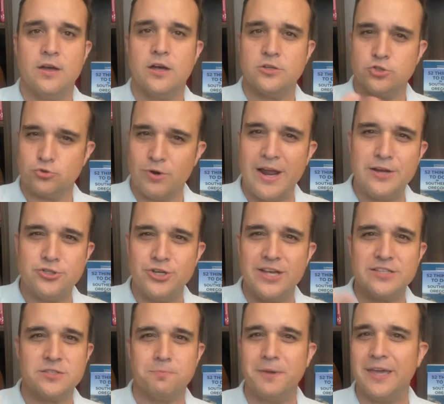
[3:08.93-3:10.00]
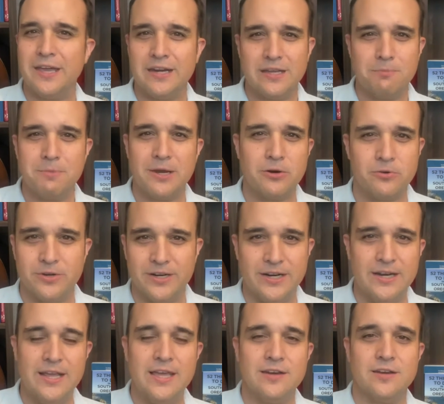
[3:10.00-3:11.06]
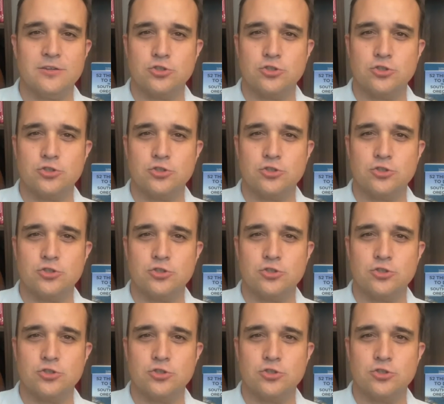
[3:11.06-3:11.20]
A strategy has a beginning, middle, and an end.